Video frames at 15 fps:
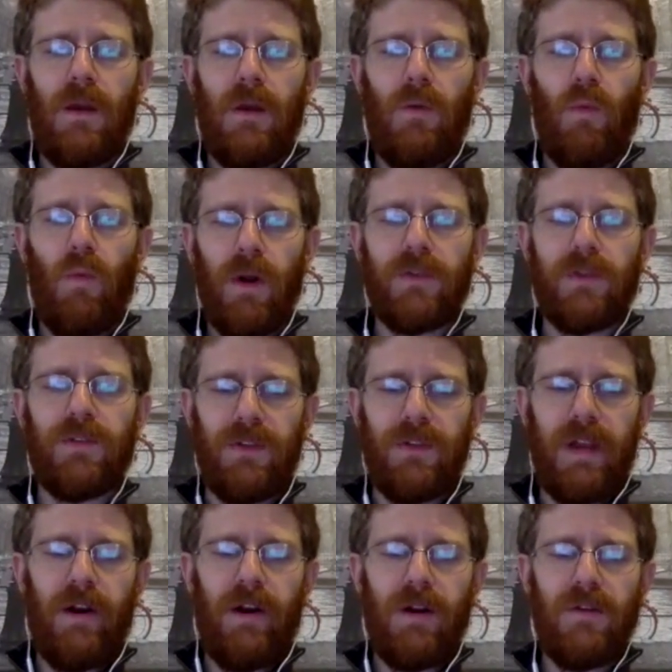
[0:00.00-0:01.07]
works as a
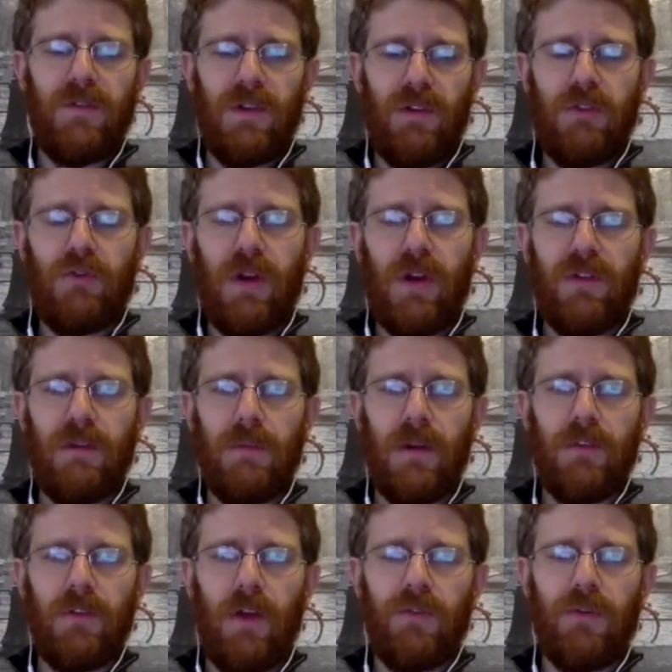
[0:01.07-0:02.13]
narrative and is interesting, but
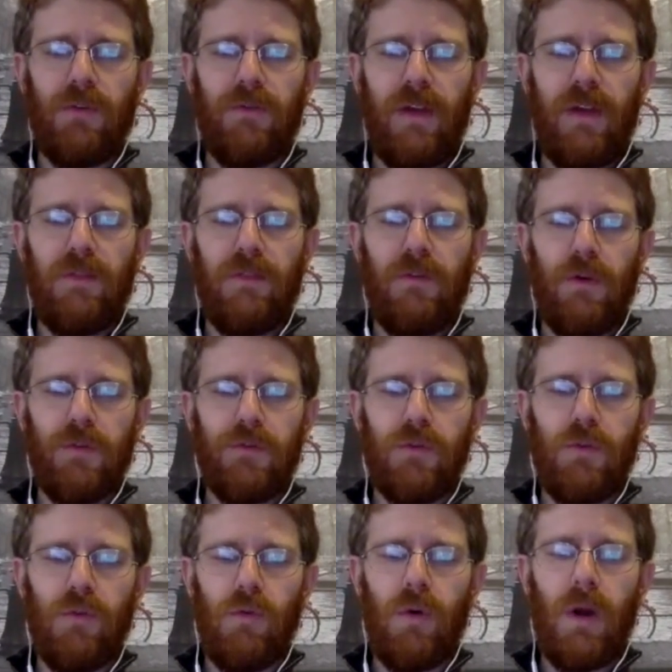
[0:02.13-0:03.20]
is also faithful
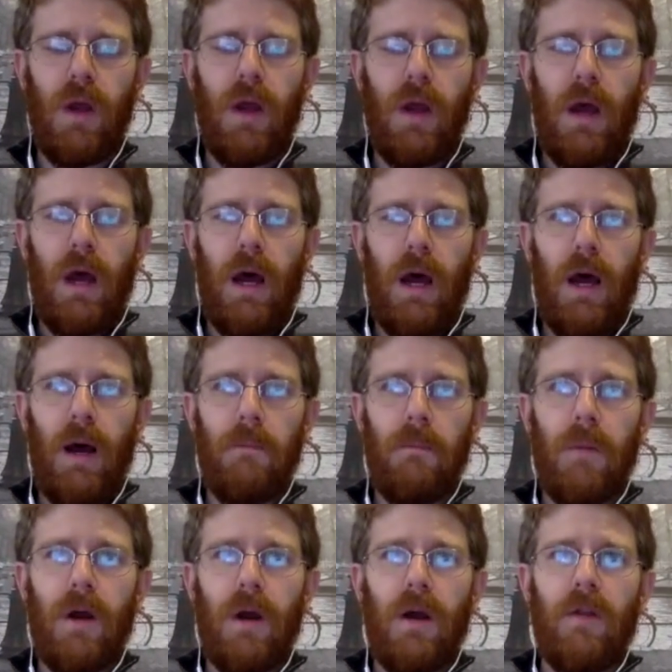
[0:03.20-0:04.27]
to
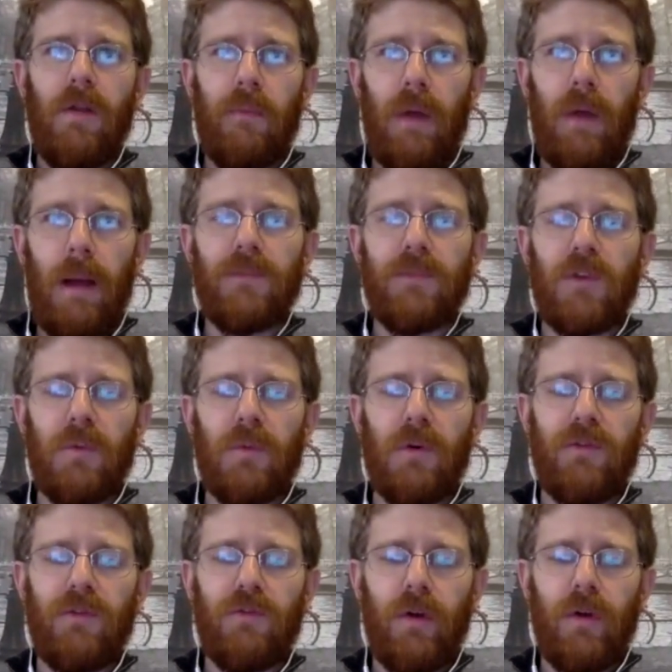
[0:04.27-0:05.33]
the problems this
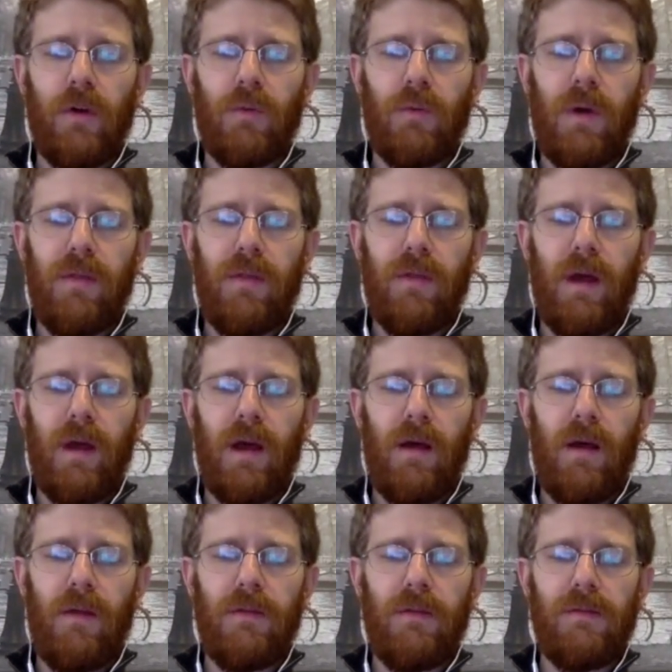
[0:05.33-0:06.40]
person struggled with,
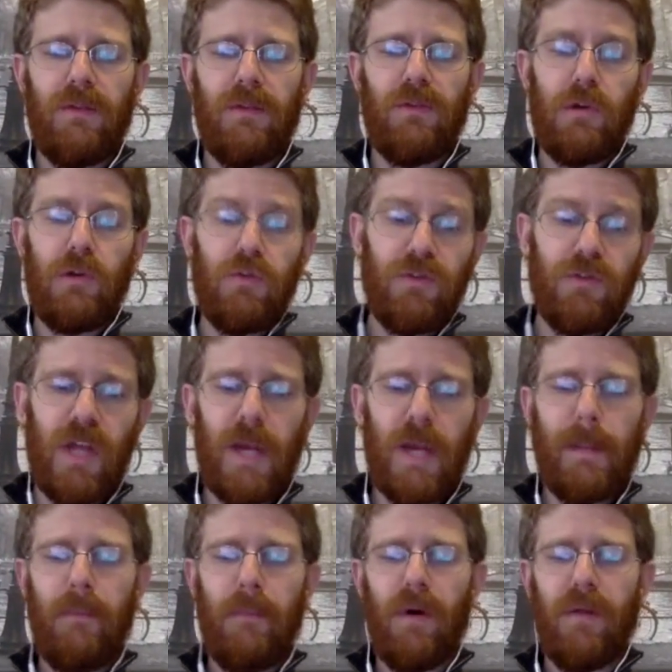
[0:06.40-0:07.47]
the solutions he came
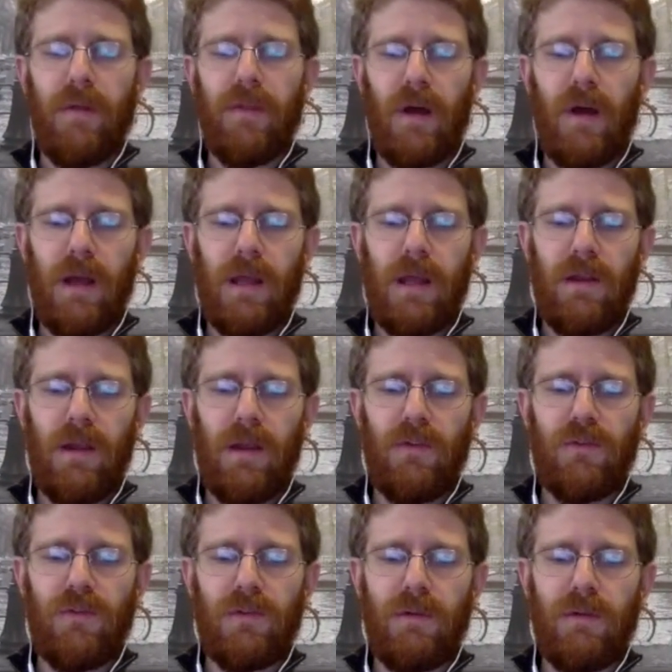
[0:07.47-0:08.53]
up with,
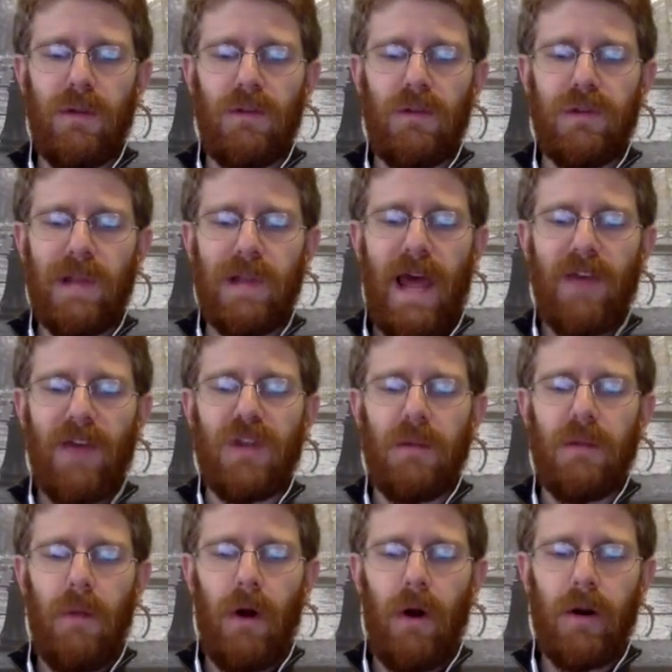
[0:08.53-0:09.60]
his
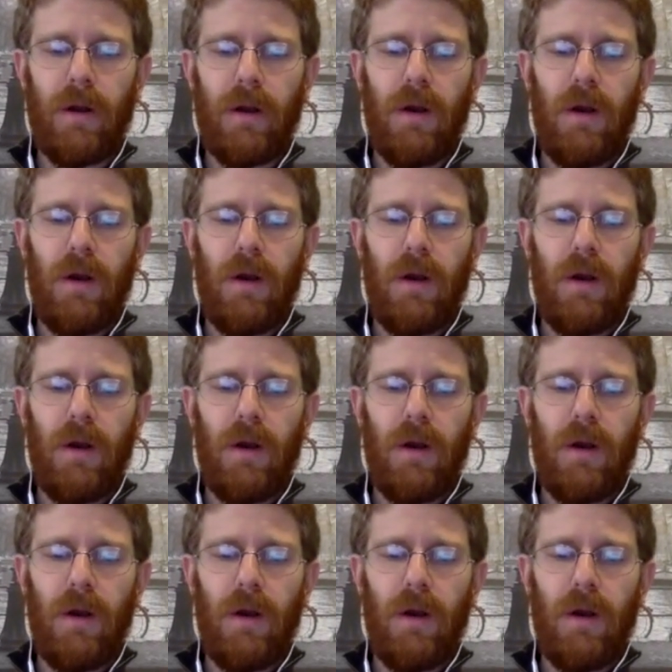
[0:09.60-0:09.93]
lasting mark